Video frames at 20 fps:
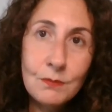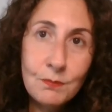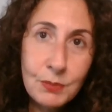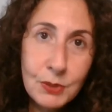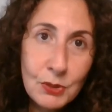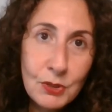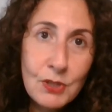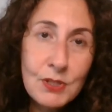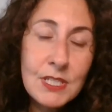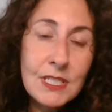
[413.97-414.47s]

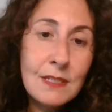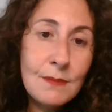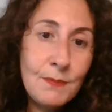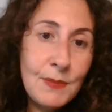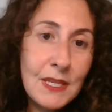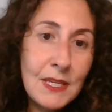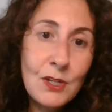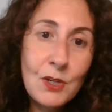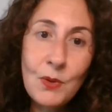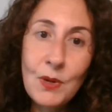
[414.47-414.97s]
Pluto's going to
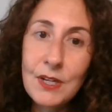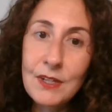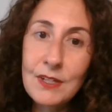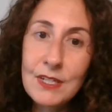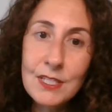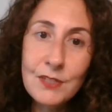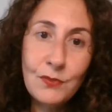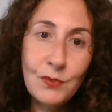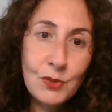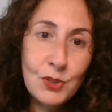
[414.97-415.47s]
be in
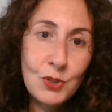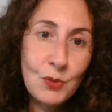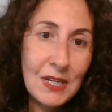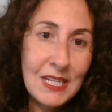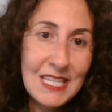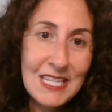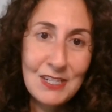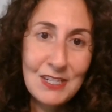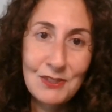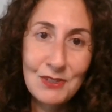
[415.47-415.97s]
Aquarius for
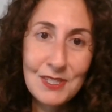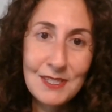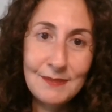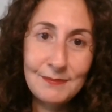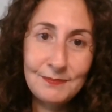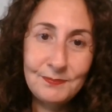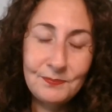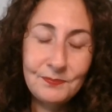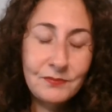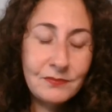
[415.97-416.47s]
twenty years.
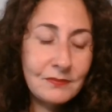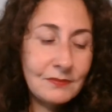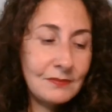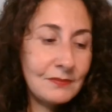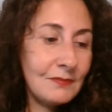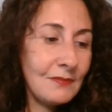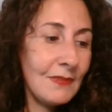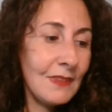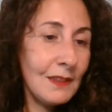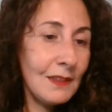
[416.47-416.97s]

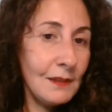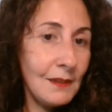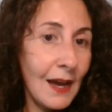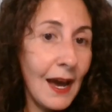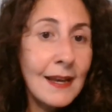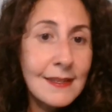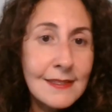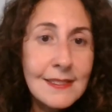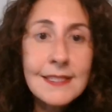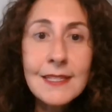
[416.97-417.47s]

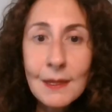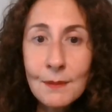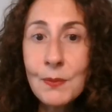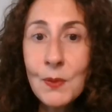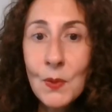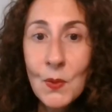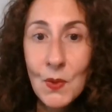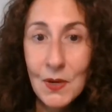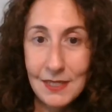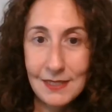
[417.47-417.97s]
At some
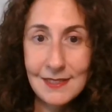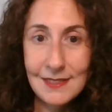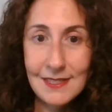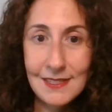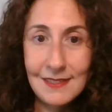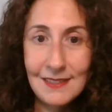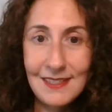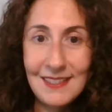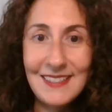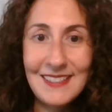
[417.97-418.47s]
point,
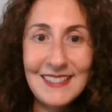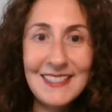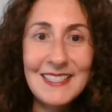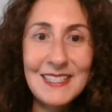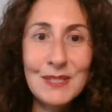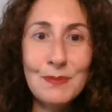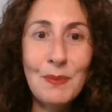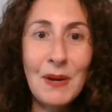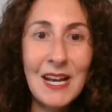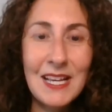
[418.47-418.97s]
it
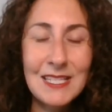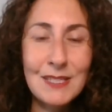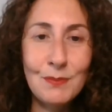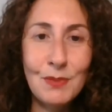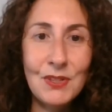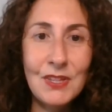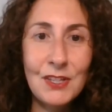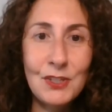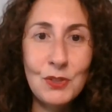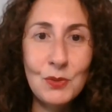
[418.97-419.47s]
is
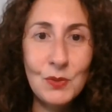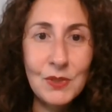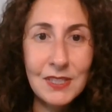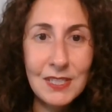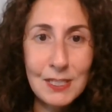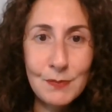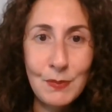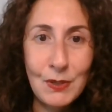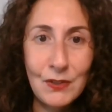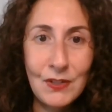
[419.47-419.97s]
possible that you will
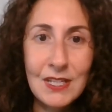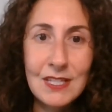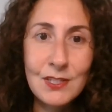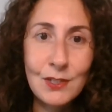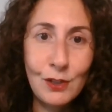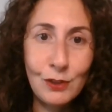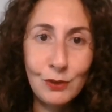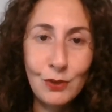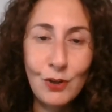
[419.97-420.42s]
experience a